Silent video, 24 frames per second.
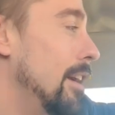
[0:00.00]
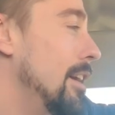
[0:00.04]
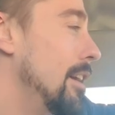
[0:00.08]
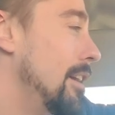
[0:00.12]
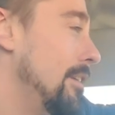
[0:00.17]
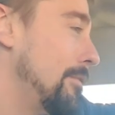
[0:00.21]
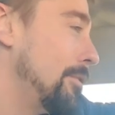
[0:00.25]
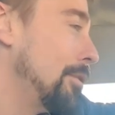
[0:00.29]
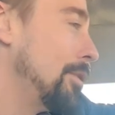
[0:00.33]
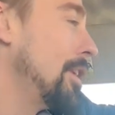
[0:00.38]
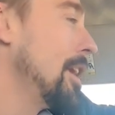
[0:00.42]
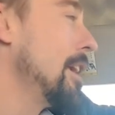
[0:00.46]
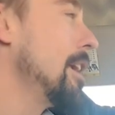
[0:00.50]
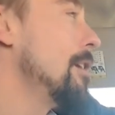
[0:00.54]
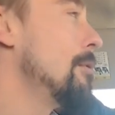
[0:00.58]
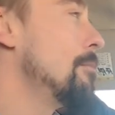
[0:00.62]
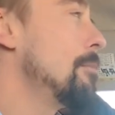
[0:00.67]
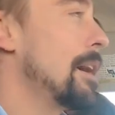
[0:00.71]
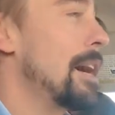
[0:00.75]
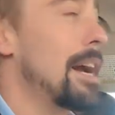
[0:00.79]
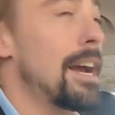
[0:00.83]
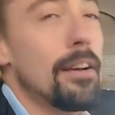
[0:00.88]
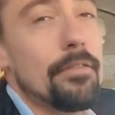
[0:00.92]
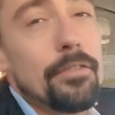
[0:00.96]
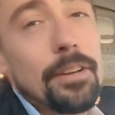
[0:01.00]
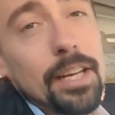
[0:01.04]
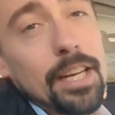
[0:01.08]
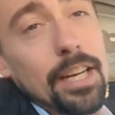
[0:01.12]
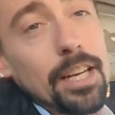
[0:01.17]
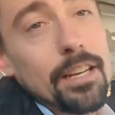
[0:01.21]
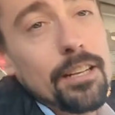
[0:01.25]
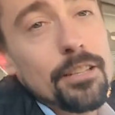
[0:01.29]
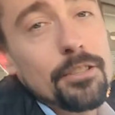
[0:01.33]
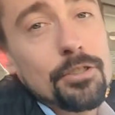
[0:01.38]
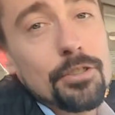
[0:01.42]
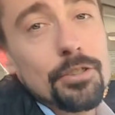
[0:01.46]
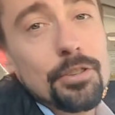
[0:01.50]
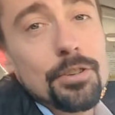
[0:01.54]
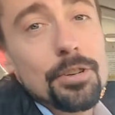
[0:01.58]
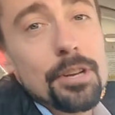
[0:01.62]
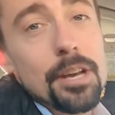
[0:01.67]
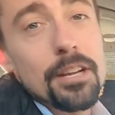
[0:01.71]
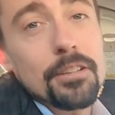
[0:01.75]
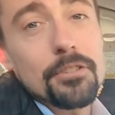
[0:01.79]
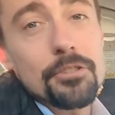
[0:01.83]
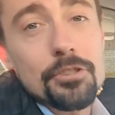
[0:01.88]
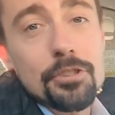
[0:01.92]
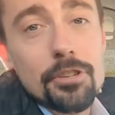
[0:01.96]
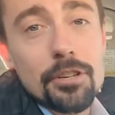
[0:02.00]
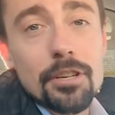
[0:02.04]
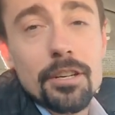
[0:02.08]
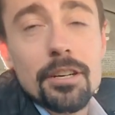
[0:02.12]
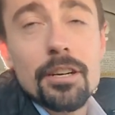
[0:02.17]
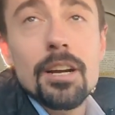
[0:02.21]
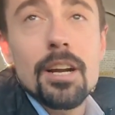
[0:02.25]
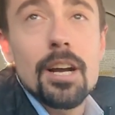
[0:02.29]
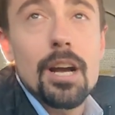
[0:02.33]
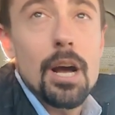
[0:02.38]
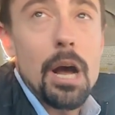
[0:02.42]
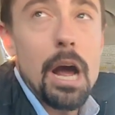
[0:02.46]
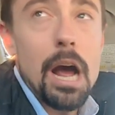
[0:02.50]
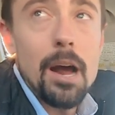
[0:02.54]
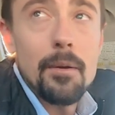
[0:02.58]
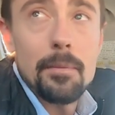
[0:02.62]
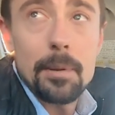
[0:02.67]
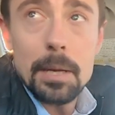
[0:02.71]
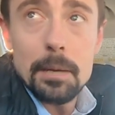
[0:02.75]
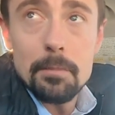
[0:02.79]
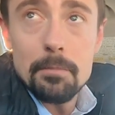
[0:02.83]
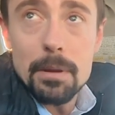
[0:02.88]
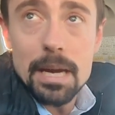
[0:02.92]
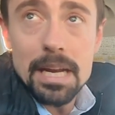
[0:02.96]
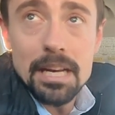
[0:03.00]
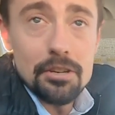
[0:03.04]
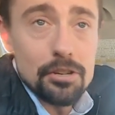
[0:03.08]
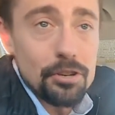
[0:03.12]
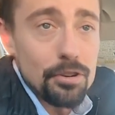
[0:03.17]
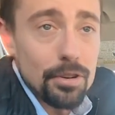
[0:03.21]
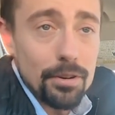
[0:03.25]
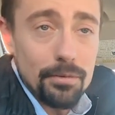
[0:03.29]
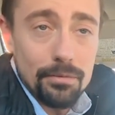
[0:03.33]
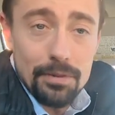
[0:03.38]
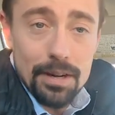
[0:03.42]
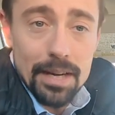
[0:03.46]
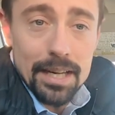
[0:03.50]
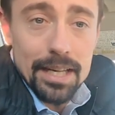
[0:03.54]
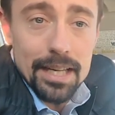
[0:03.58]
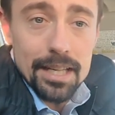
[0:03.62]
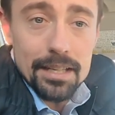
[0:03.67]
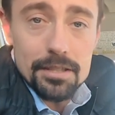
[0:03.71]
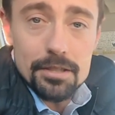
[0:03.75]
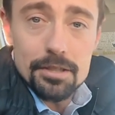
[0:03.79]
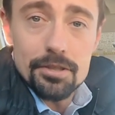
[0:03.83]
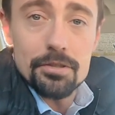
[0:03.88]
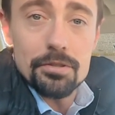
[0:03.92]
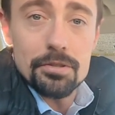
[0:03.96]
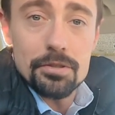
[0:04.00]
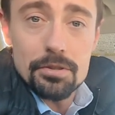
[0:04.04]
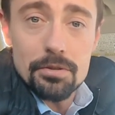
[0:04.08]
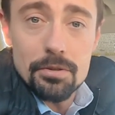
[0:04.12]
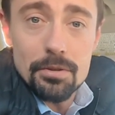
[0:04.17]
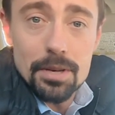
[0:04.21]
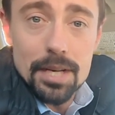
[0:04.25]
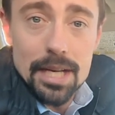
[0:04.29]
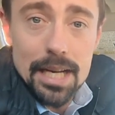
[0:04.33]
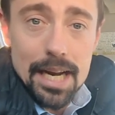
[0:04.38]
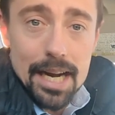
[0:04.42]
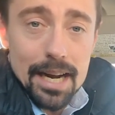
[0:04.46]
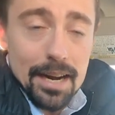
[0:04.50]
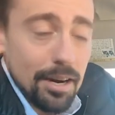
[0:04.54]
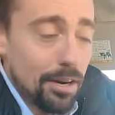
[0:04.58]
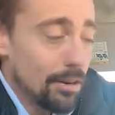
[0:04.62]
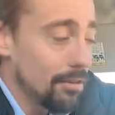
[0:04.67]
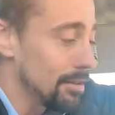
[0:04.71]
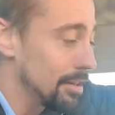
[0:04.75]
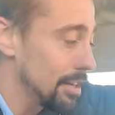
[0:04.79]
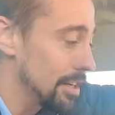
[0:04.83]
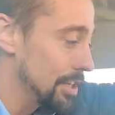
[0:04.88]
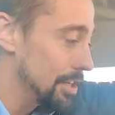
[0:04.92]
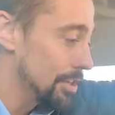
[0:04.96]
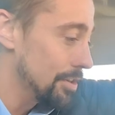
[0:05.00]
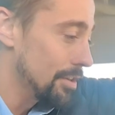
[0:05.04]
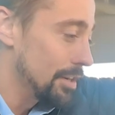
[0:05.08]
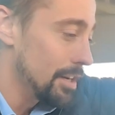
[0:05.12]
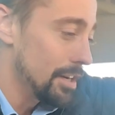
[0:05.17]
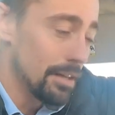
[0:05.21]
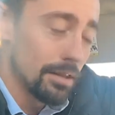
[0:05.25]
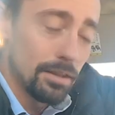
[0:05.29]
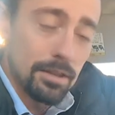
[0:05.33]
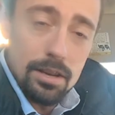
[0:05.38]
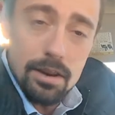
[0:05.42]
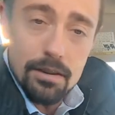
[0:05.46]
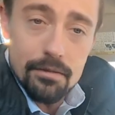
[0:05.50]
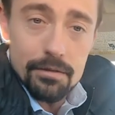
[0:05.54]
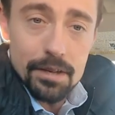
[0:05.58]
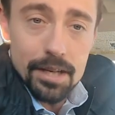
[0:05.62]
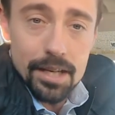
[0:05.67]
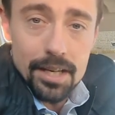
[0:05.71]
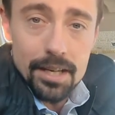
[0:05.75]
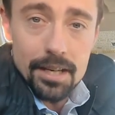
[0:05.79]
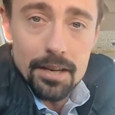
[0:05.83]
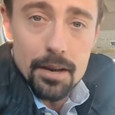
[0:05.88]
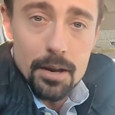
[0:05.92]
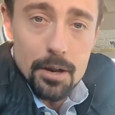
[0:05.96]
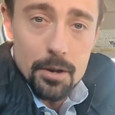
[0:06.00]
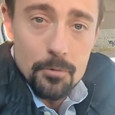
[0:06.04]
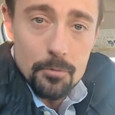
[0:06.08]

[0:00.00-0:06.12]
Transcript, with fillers: If you're thinking about having kids or you're not sure, I mean, make sure your finances are sorted out and you're in a loving,